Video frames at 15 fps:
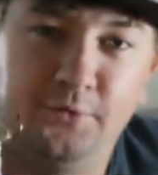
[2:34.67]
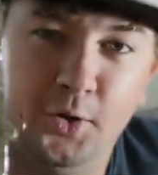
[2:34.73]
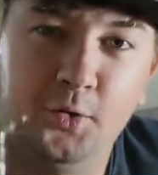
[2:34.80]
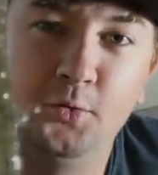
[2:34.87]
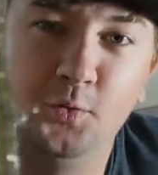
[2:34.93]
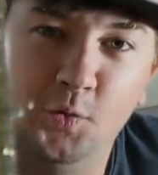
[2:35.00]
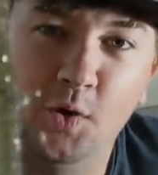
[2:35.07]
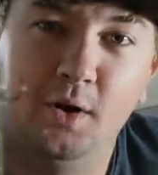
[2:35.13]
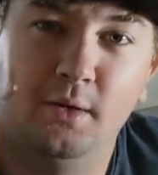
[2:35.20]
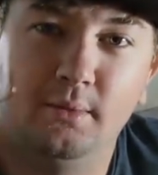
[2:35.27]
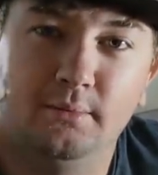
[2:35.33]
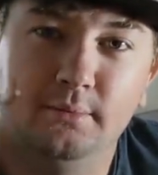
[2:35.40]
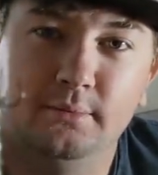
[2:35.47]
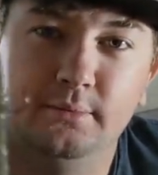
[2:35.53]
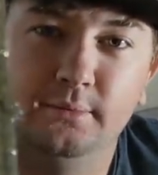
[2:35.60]
floating worm.
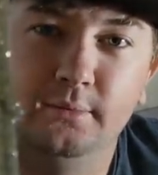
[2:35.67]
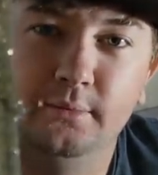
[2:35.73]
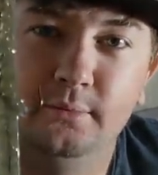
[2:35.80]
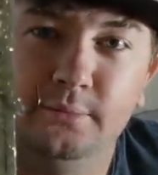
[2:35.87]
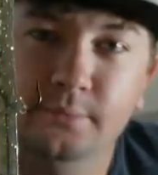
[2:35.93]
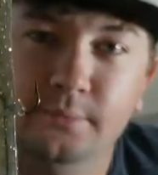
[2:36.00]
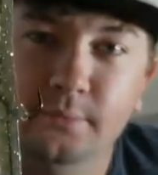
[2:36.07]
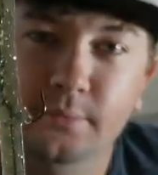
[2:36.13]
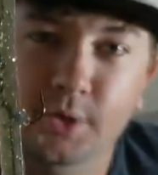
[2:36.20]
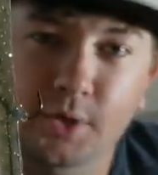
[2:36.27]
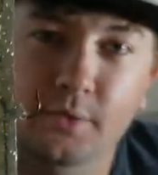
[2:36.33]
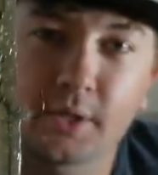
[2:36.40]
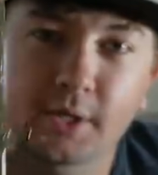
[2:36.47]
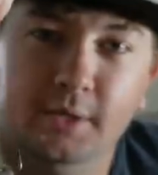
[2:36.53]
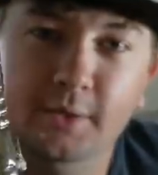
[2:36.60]

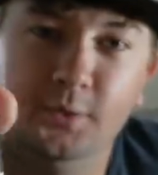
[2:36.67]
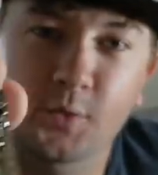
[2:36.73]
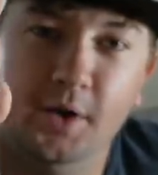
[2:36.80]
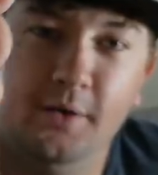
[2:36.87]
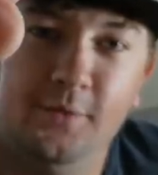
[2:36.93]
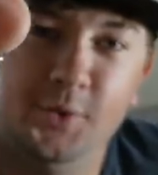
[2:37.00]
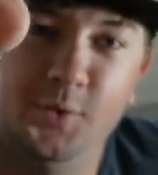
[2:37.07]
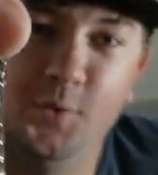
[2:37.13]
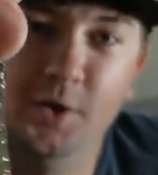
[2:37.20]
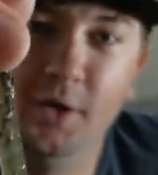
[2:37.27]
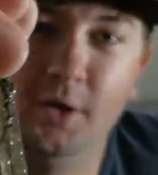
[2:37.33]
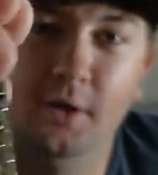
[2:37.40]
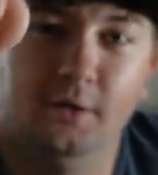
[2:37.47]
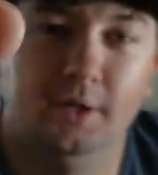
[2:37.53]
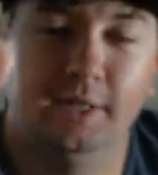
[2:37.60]
Do nothing, whatever you want
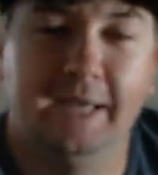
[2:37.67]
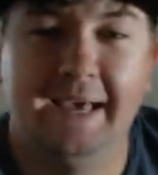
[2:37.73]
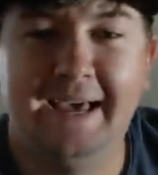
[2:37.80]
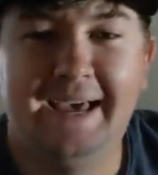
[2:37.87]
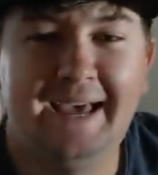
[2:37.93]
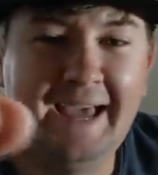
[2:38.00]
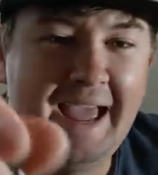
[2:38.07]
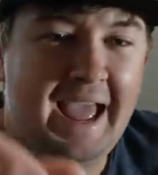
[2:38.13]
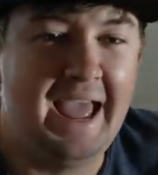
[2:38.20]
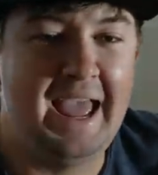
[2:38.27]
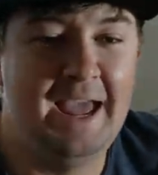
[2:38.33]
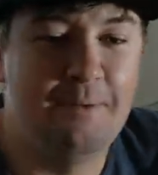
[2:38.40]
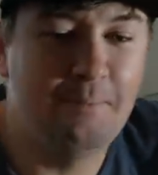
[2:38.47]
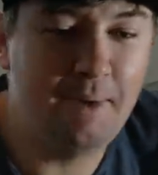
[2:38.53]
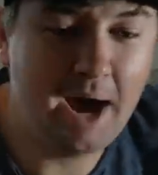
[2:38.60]
to call it.
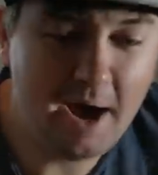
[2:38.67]
In